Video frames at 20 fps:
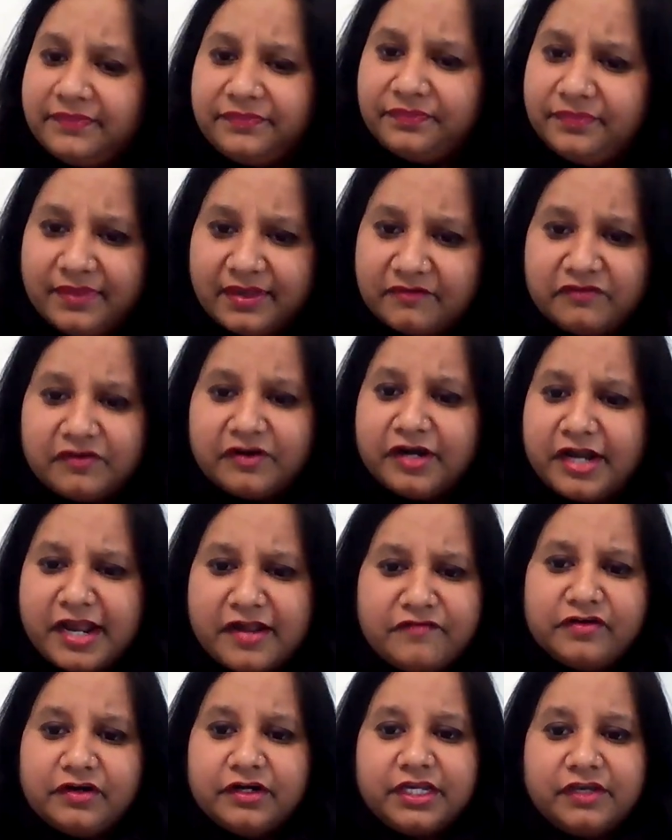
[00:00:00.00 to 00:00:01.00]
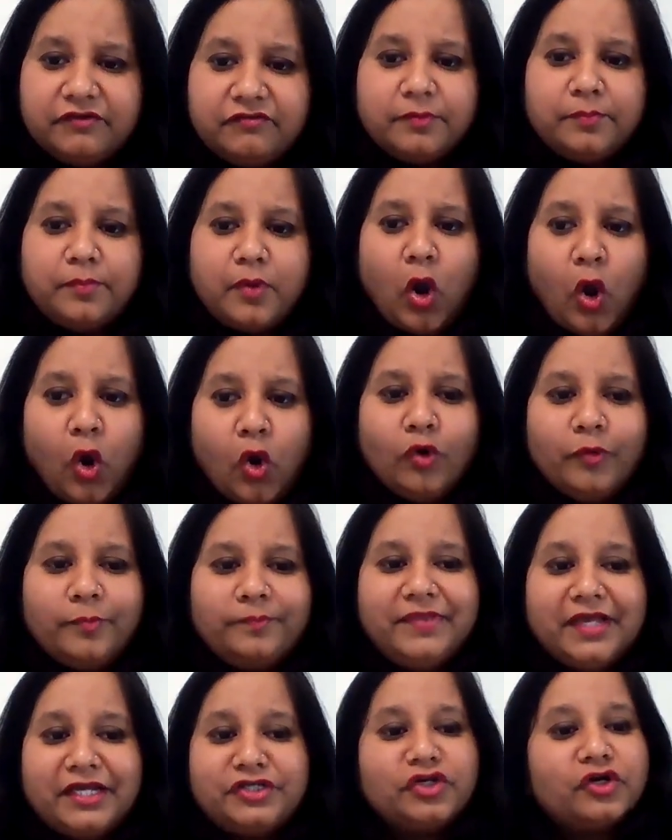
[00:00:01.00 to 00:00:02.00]
Never ever give up
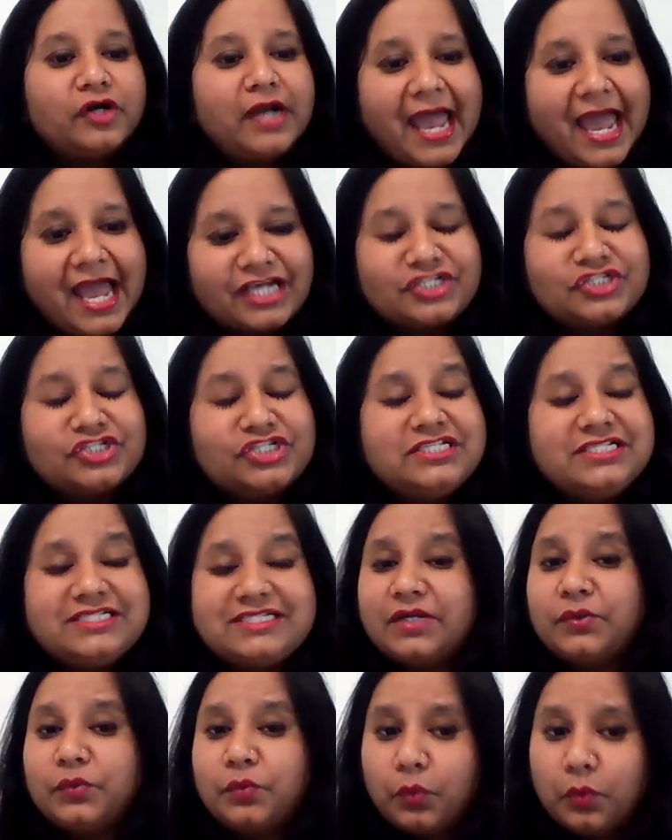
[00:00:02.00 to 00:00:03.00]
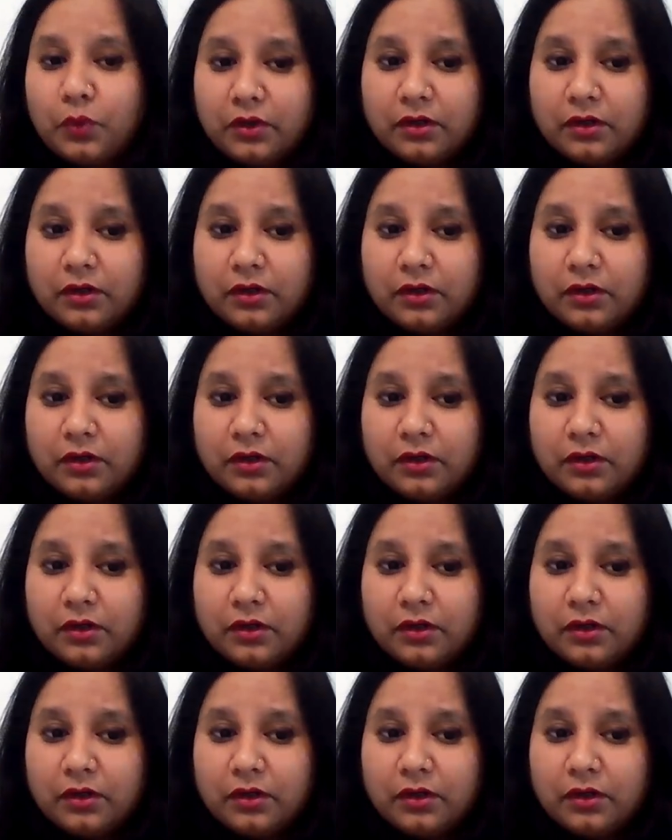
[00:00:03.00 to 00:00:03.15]
hope that your actions and